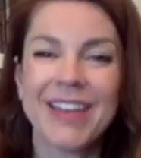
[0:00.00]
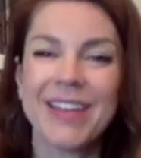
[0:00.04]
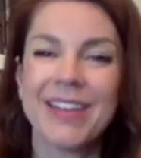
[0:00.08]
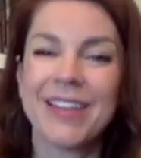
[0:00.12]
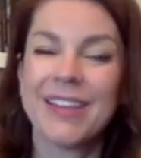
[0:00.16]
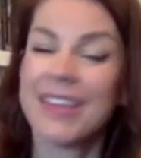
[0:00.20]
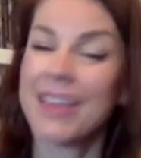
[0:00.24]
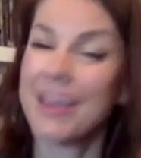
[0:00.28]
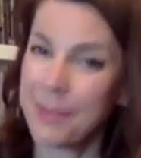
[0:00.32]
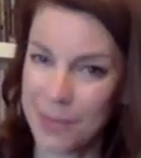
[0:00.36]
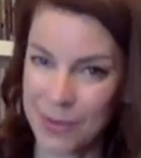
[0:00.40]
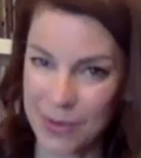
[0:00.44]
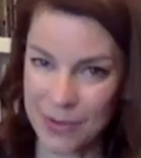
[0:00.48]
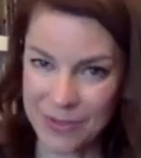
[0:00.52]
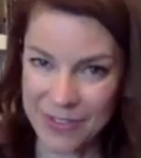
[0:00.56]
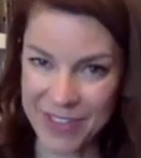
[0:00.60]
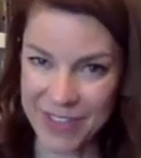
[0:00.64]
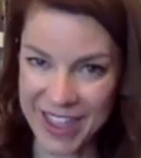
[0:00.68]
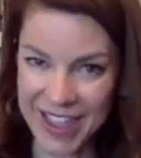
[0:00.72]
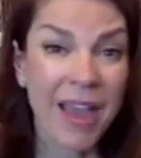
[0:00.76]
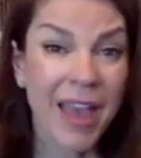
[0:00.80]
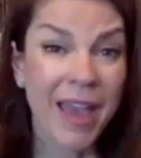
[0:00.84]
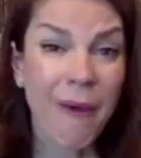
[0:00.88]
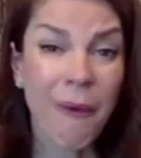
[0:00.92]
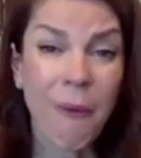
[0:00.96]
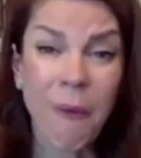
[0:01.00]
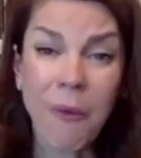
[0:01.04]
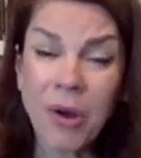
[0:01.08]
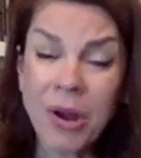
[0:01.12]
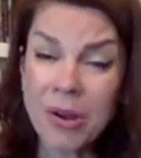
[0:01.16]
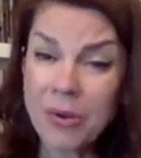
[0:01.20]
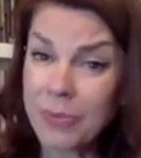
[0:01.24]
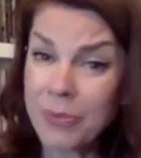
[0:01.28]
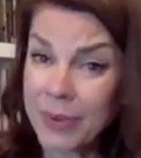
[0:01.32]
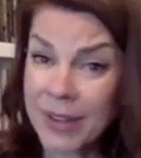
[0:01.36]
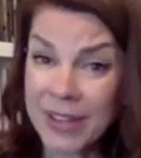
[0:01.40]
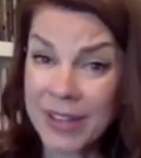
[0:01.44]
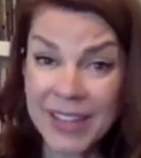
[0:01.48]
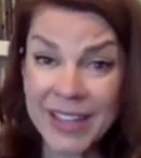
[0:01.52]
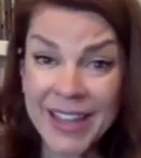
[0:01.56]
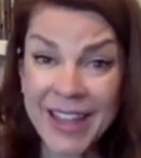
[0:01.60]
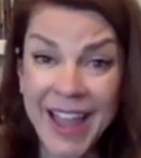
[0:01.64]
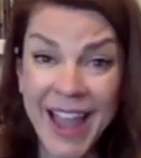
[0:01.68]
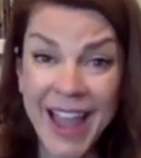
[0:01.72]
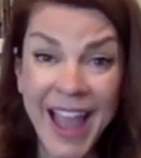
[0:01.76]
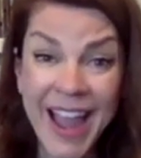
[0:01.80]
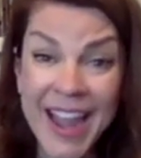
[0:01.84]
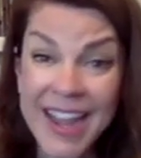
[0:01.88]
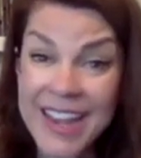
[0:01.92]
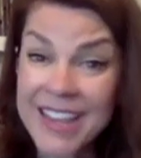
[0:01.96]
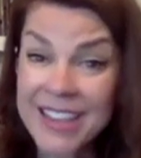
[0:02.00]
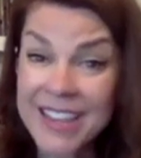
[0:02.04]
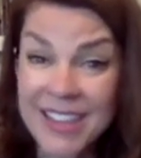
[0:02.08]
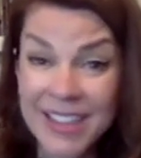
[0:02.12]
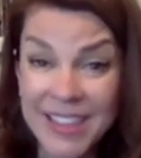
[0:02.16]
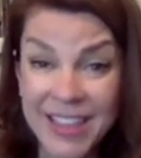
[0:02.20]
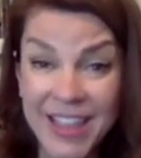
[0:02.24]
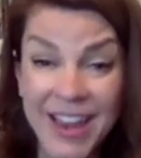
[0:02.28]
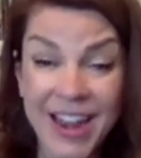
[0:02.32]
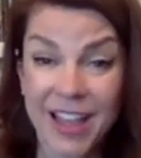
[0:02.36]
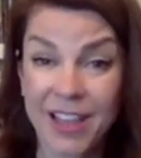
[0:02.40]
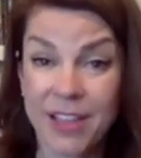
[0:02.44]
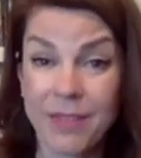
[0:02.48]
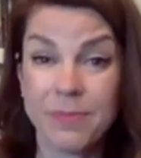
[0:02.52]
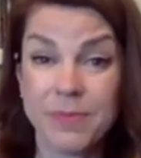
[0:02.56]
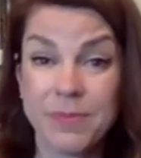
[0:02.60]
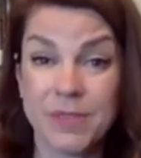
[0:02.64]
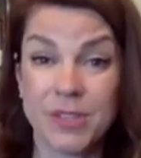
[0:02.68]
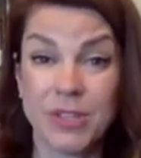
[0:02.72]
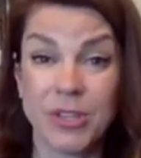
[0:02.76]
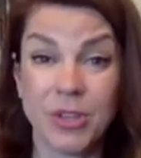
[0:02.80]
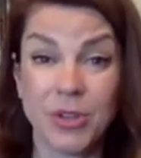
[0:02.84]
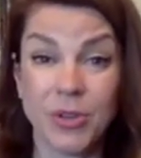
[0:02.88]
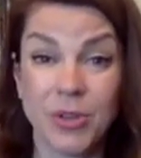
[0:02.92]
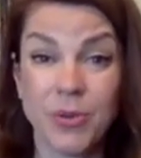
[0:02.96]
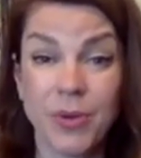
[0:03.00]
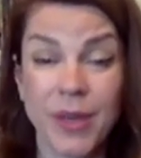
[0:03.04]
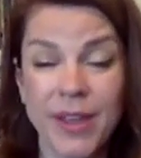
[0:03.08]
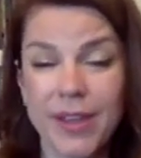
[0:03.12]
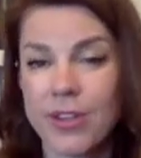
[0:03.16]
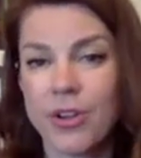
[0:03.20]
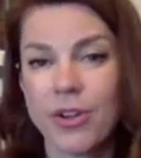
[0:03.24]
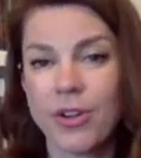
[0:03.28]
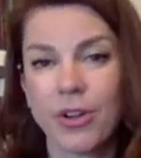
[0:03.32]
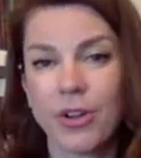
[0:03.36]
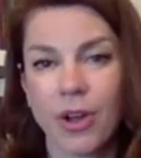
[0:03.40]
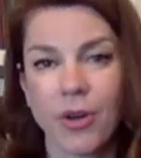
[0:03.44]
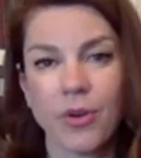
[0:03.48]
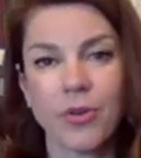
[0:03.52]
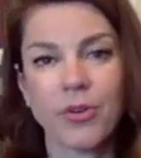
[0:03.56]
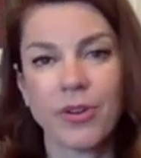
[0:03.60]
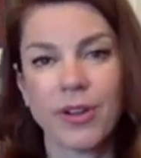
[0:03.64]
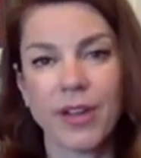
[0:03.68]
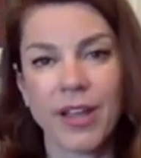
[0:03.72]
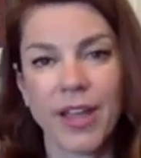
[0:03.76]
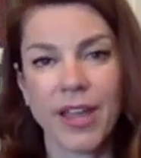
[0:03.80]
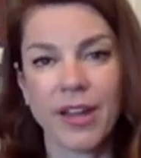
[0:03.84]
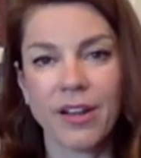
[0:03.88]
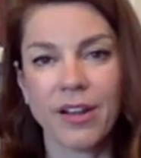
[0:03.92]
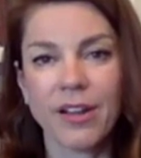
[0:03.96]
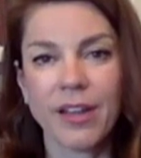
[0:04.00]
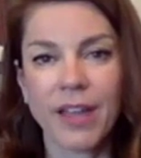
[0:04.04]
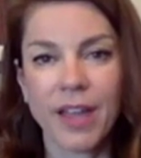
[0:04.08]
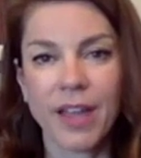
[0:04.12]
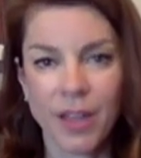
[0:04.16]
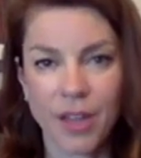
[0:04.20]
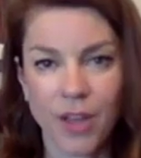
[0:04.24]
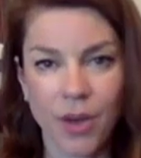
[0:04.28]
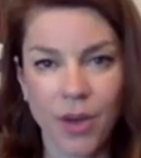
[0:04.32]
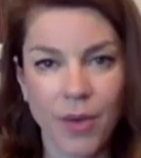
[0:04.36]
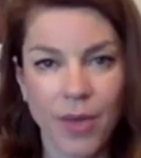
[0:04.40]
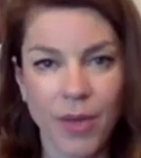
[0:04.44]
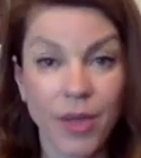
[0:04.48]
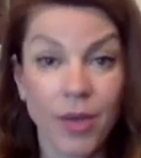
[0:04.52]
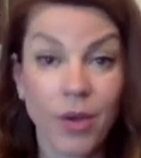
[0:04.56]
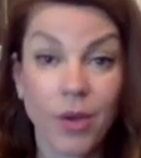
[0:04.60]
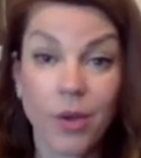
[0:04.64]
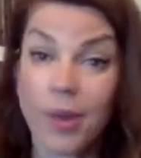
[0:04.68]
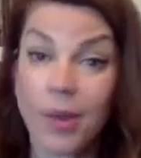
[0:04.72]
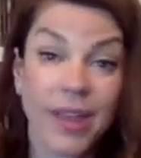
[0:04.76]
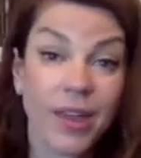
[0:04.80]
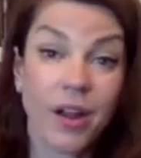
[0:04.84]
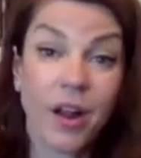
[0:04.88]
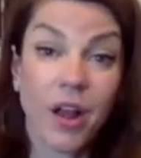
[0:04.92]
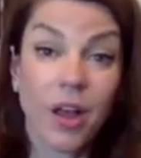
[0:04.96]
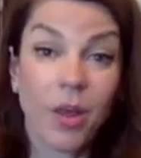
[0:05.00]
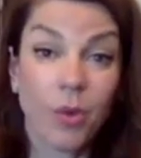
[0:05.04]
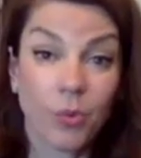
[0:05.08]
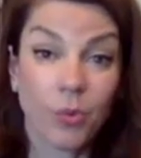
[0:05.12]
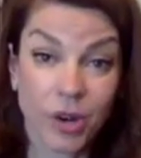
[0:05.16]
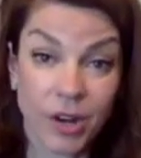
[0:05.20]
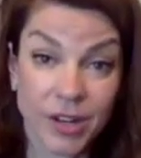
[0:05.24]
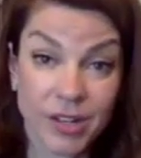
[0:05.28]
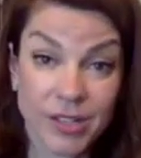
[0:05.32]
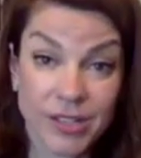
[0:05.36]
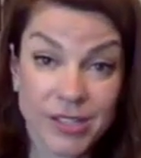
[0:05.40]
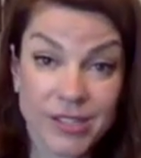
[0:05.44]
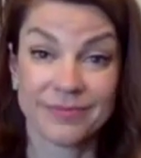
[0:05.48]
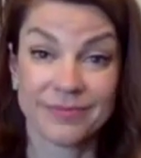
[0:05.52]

get moving, or really anything that helps you and your co-creator get going. It all works.